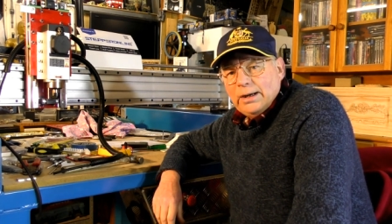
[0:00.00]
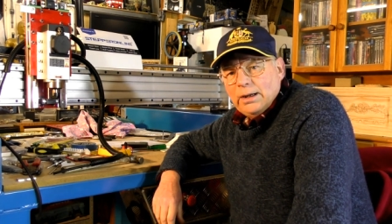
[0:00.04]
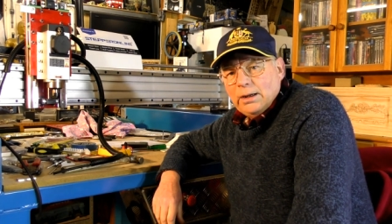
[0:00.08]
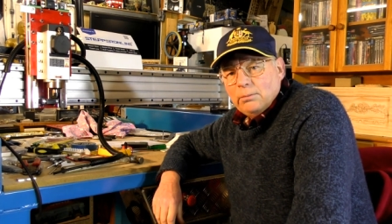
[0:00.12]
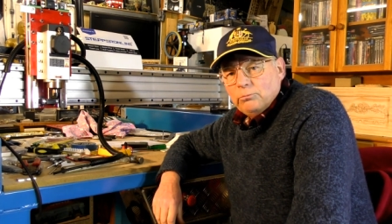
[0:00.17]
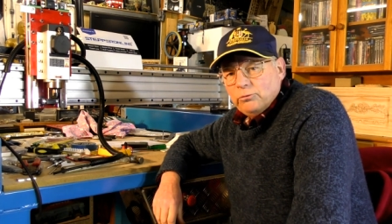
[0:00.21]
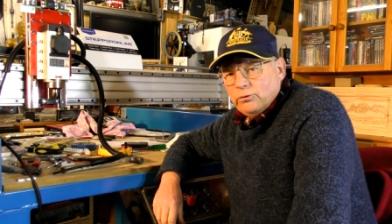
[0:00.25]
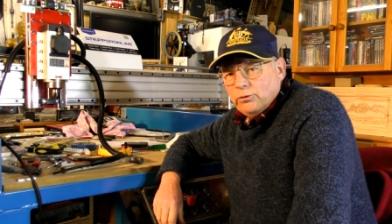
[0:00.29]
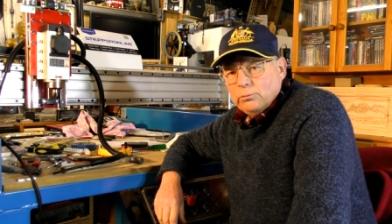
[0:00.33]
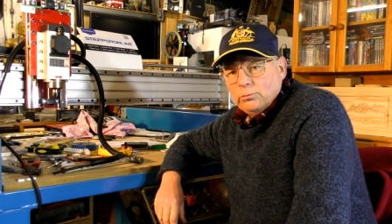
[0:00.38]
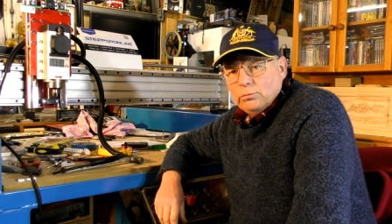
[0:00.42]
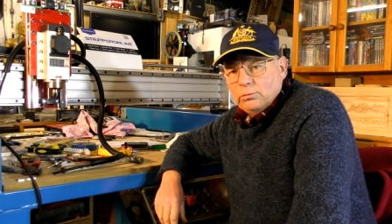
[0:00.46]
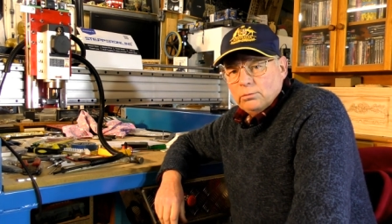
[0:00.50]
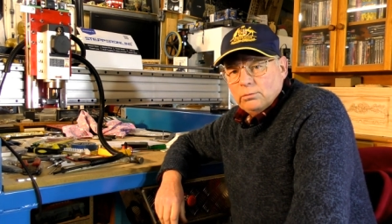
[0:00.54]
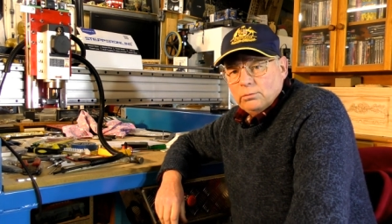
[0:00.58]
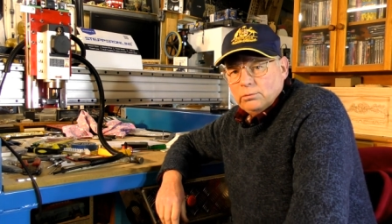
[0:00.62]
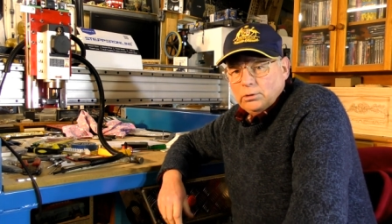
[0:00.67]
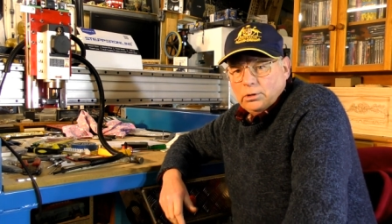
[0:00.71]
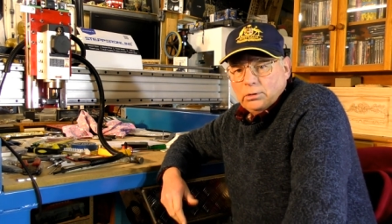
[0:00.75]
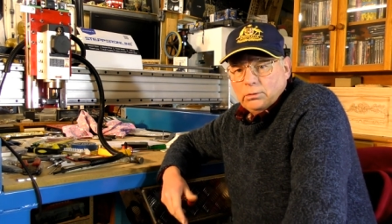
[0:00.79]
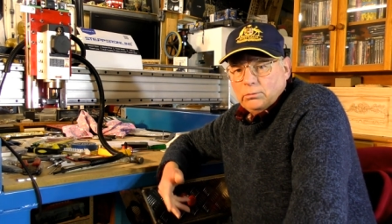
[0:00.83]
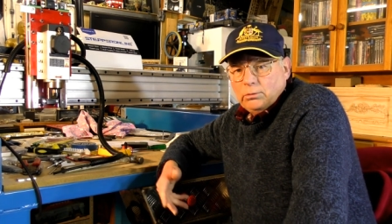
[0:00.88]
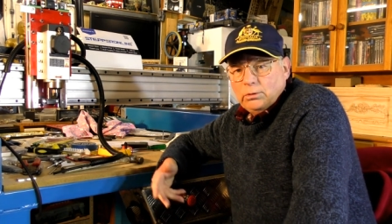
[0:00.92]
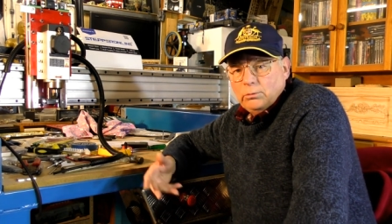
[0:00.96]
amps. It will,
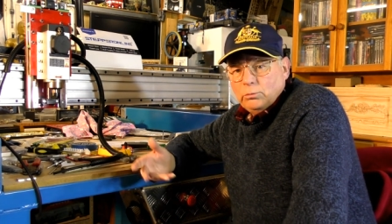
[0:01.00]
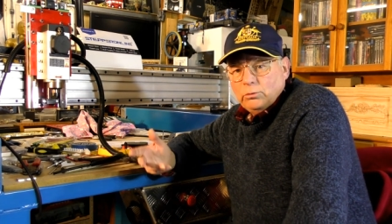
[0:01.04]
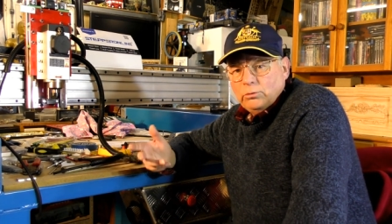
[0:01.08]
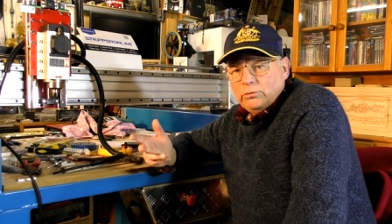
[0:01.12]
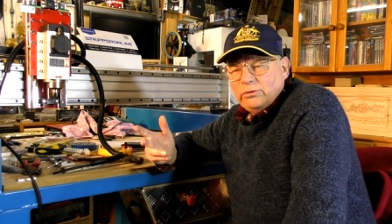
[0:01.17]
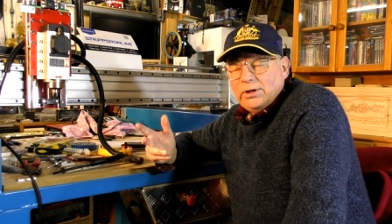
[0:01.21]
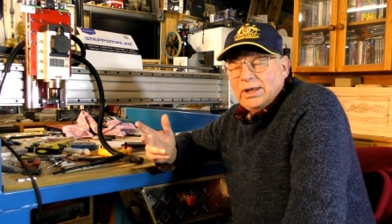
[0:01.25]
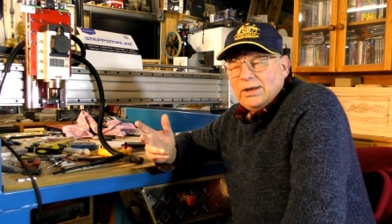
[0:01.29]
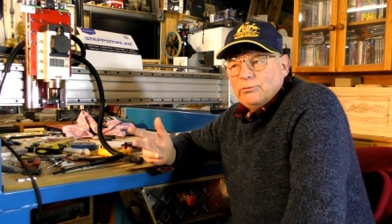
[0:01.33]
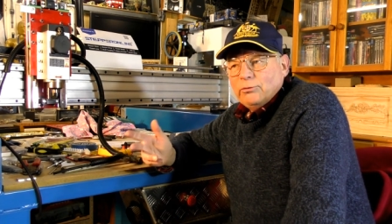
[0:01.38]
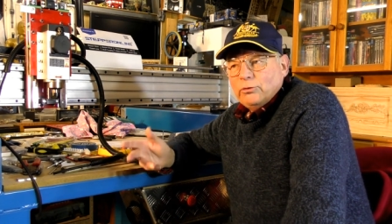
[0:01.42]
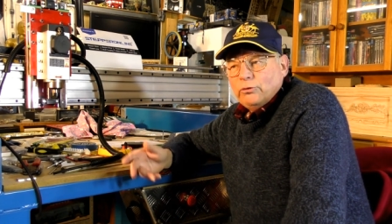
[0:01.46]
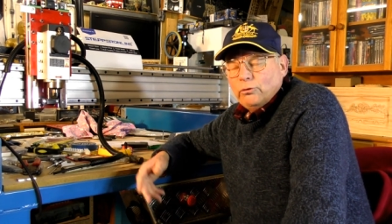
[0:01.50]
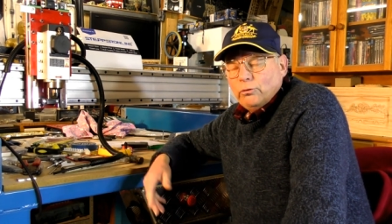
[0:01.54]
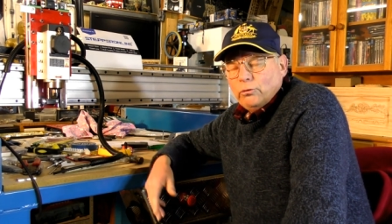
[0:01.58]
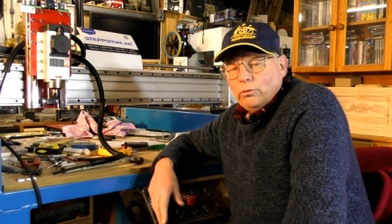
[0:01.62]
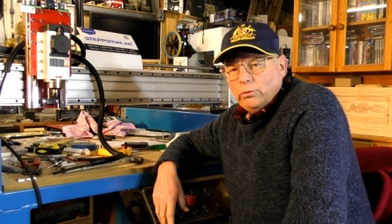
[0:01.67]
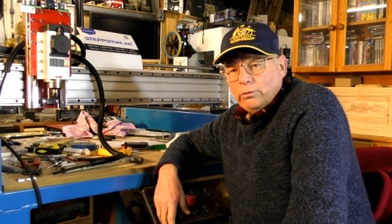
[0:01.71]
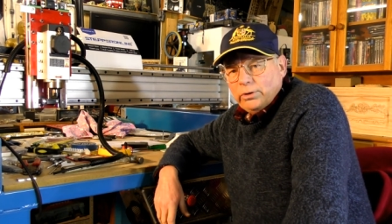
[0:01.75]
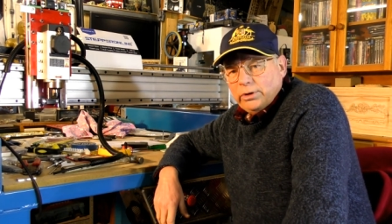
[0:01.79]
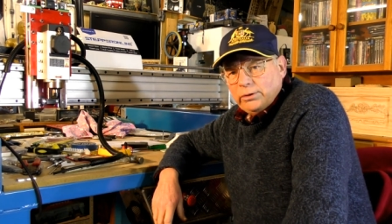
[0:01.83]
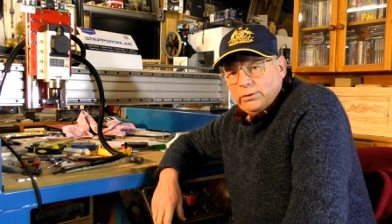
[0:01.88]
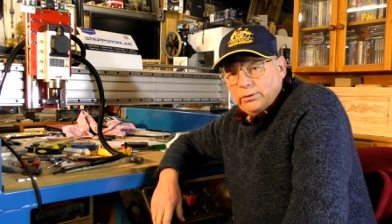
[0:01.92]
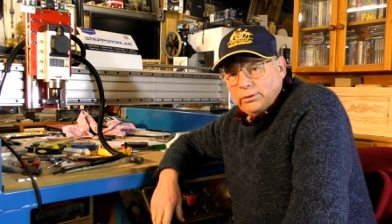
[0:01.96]
you know, it will never
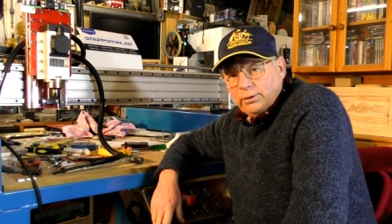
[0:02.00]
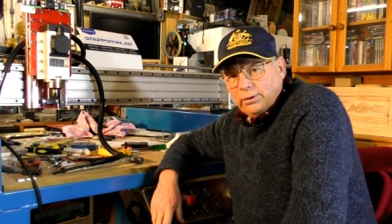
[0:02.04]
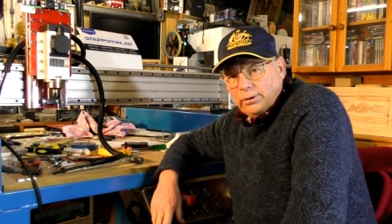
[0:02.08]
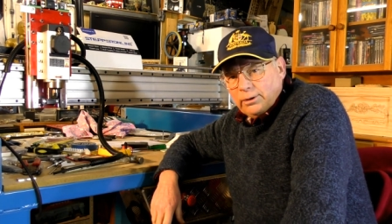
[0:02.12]
draw it